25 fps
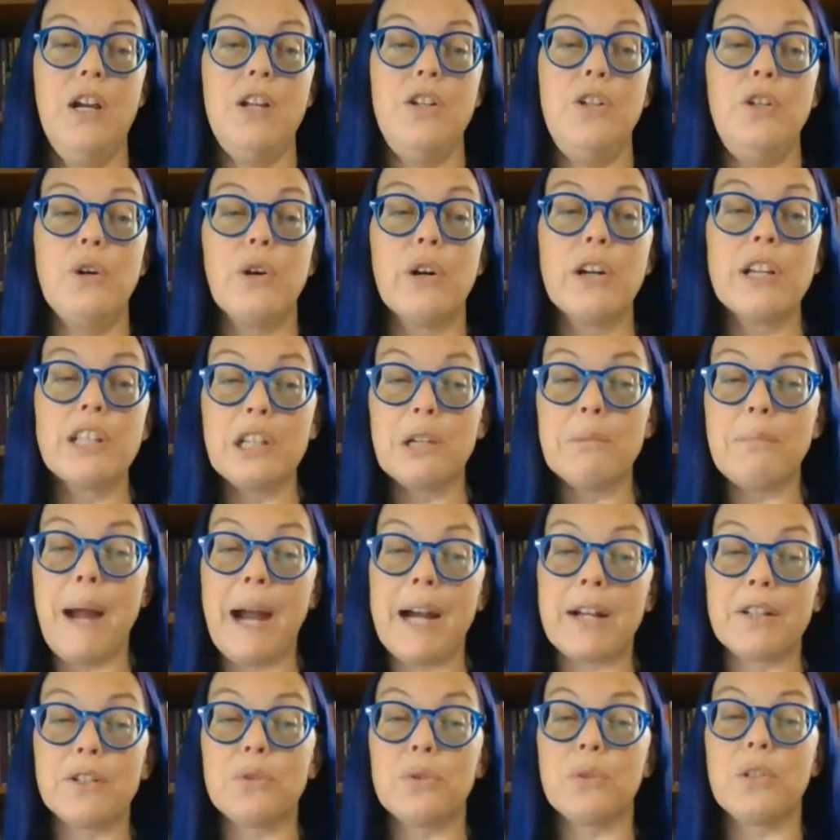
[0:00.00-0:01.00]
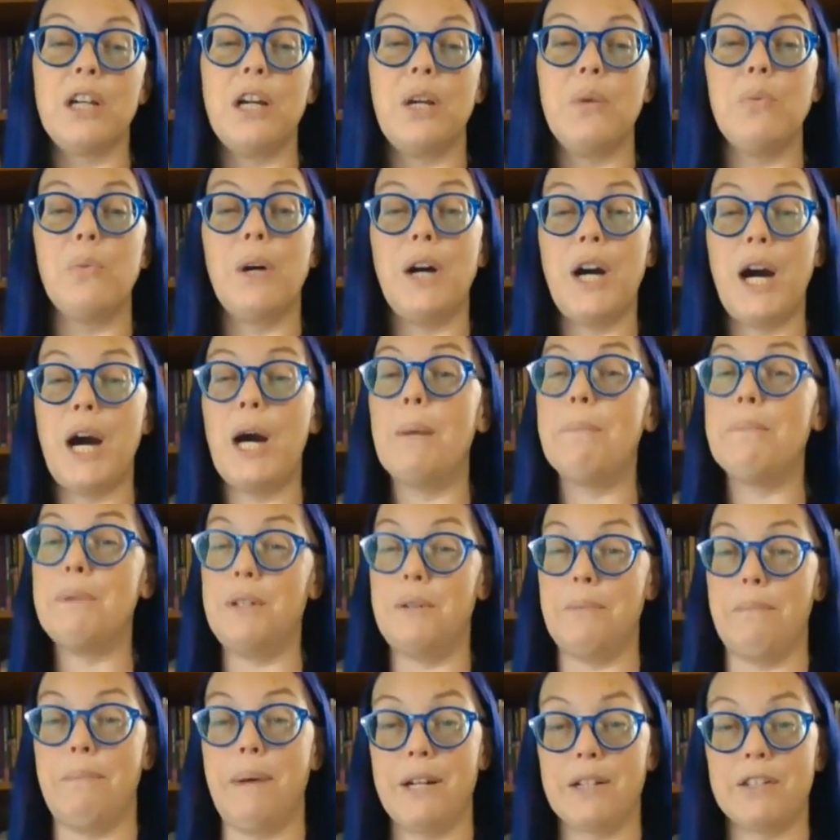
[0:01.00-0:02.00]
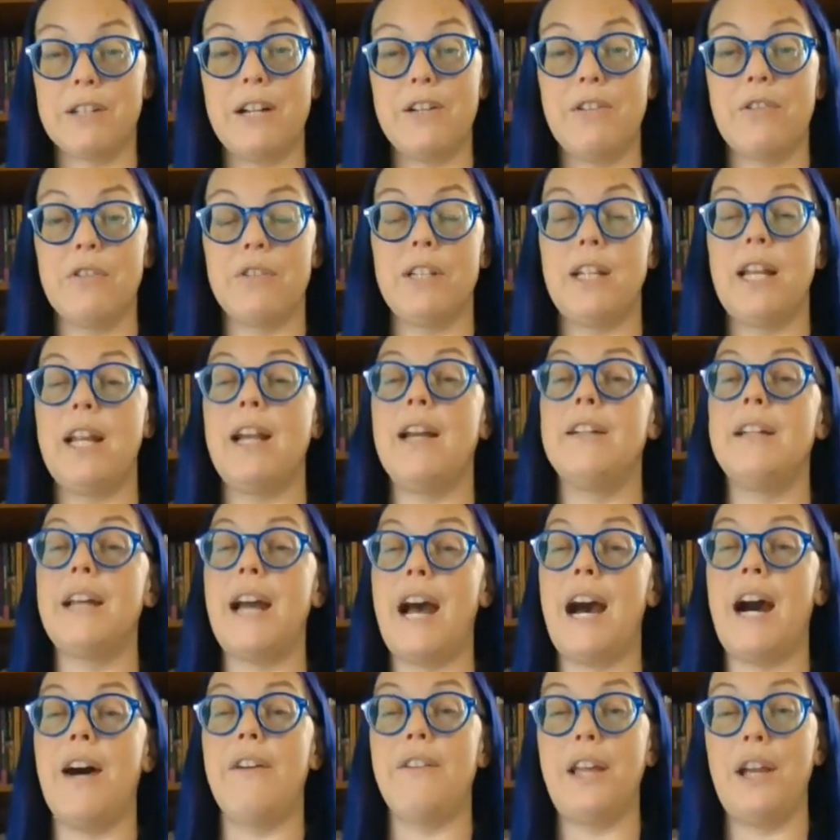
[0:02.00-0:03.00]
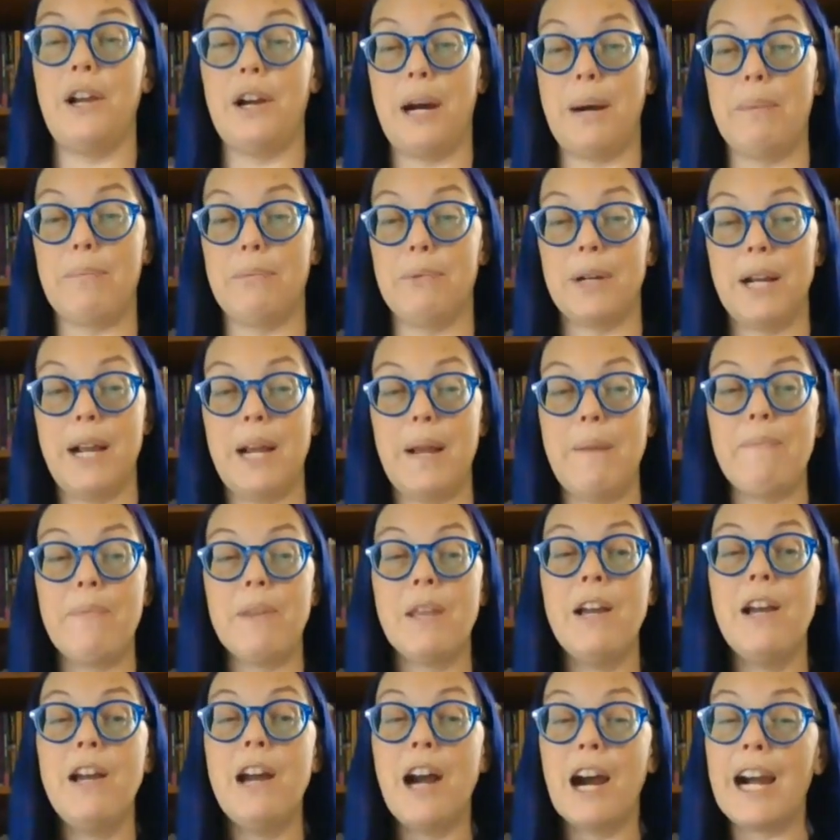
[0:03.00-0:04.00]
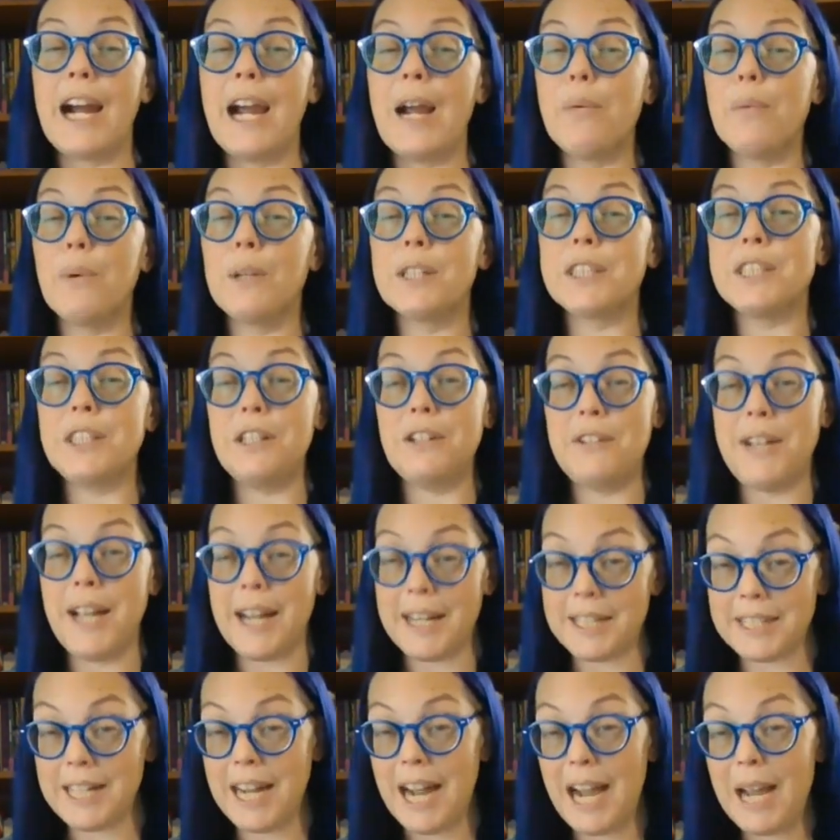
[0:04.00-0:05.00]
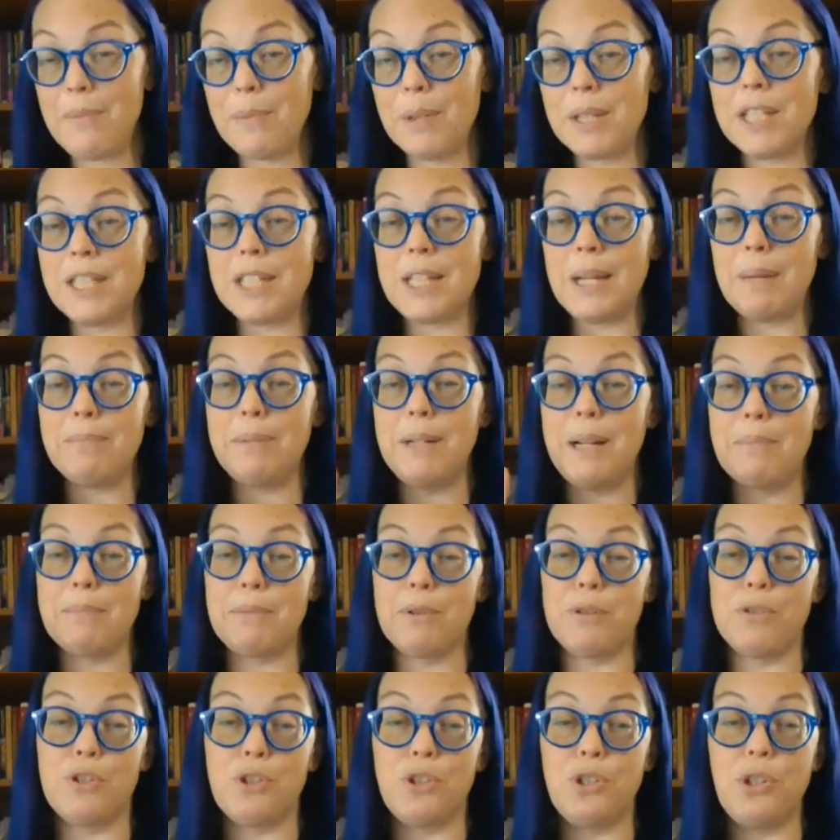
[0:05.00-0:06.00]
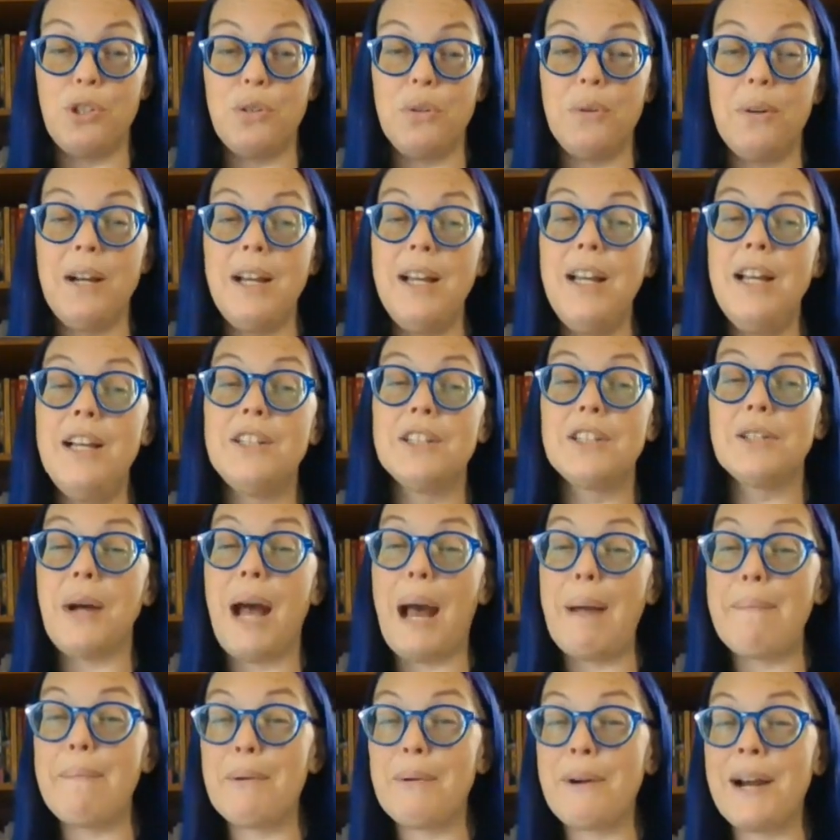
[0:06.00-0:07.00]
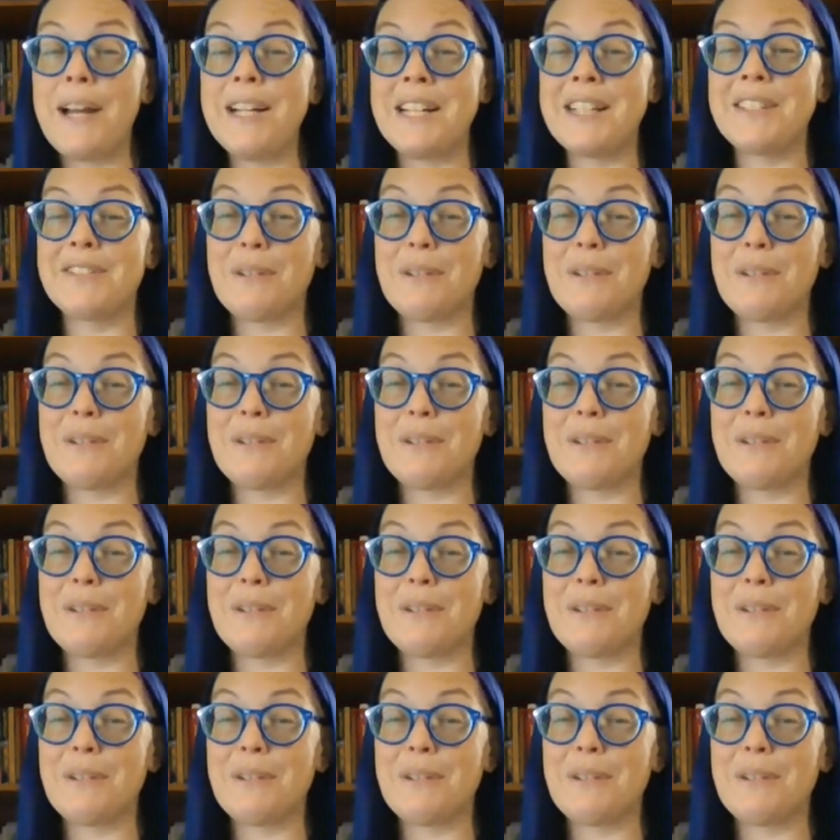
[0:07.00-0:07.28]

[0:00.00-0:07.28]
Knowing their backstory will help you to better understand how they operate. All right. We'll see you next time with tip number 2. So happy writing,